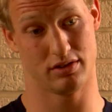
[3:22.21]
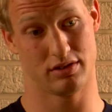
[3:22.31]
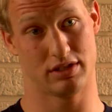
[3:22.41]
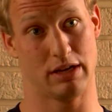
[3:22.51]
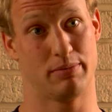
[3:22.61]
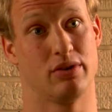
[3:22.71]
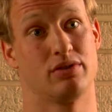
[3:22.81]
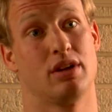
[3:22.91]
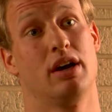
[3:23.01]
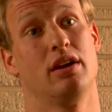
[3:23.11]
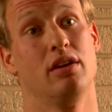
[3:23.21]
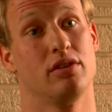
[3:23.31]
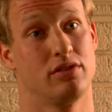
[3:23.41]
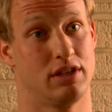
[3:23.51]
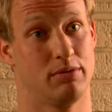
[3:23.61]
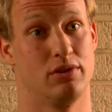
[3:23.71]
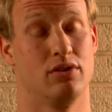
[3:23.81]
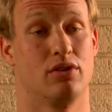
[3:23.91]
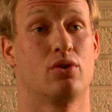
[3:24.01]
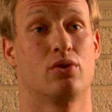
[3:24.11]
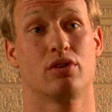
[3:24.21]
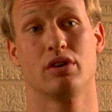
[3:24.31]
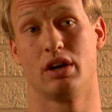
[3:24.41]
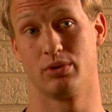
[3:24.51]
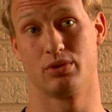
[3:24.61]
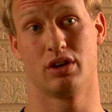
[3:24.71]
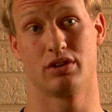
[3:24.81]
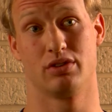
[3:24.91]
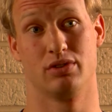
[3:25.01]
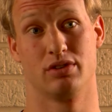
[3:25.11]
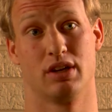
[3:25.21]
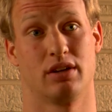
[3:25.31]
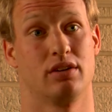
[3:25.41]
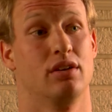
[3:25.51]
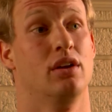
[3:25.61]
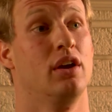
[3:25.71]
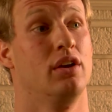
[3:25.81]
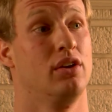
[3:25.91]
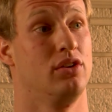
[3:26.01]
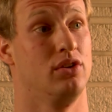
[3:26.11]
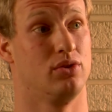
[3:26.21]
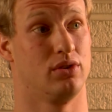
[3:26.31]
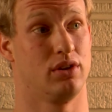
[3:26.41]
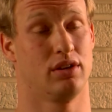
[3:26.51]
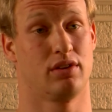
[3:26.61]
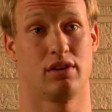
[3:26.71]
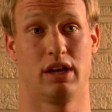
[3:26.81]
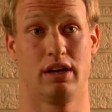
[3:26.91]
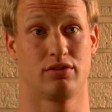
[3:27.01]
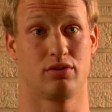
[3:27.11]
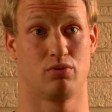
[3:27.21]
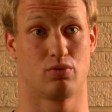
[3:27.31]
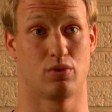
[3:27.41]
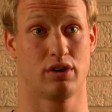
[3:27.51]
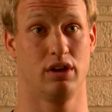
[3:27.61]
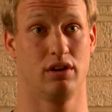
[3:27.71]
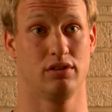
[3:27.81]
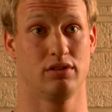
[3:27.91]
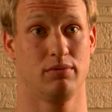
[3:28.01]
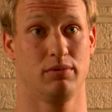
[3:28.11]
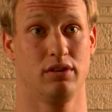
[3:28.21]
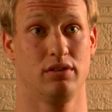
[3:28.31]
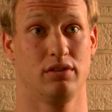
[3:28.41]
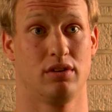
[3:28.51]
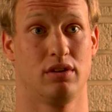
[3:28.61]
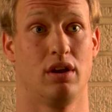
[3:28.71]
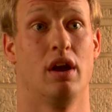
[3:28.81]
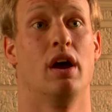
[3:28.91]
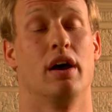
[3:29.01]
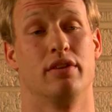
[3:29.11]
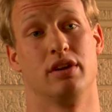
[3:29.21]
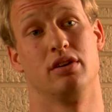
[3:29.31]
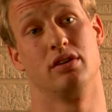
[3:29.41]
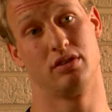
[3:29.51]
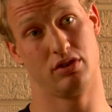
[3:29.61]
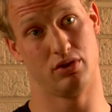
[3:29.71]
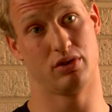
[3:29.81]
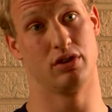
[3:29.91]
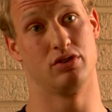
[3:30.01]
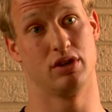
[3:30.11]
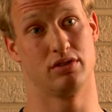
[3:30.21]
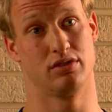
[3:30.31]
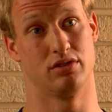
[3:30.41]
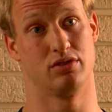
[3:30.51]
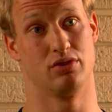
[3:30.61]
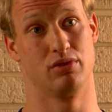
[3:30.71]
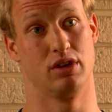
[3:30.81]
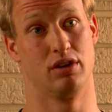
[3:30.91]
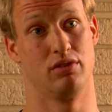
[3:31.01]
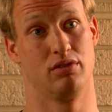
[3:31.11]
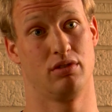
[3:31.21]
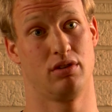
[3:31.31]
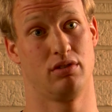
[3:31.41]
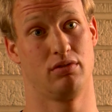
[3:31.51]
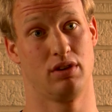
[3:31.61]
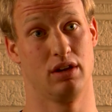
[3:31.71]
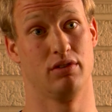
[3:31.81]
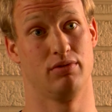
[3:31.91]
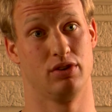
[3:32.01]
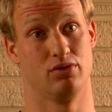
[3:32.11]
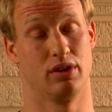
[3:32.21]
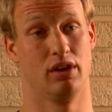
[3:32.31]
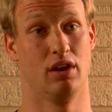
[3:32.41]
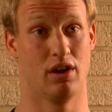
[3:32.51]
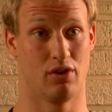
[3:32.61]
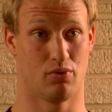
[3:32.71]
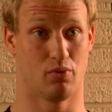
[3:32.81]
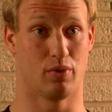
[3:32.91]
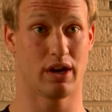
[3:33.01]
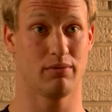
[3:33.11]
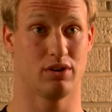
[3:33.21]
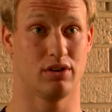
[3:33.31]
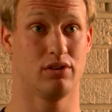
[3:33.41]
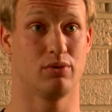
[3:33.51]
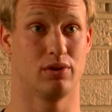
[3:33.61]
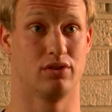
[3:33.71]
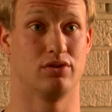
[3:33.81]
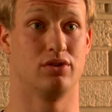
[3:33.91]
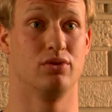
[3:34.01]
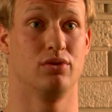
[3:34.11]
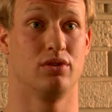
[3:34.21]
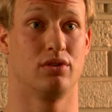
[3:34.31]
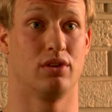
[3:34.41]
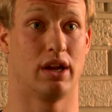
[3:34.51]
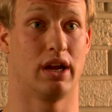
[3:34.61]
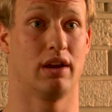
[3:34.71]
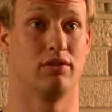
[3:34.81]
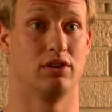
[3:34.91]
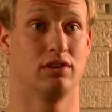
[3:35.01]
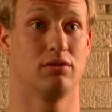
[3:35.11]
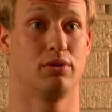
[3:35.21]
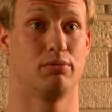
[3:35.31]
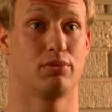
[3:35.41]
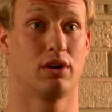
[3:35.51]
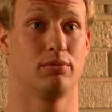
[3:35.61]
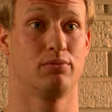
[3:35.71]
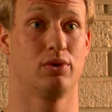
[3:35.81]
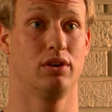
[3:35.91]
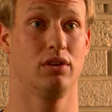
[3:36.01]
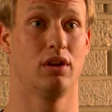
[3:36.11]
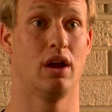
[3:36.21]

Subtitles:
step outside, step into the corner, I will talk to you in a second. You can get the class working on something, and then you can address the student individually. When I'm dealing with the student that I have a discipline problem with,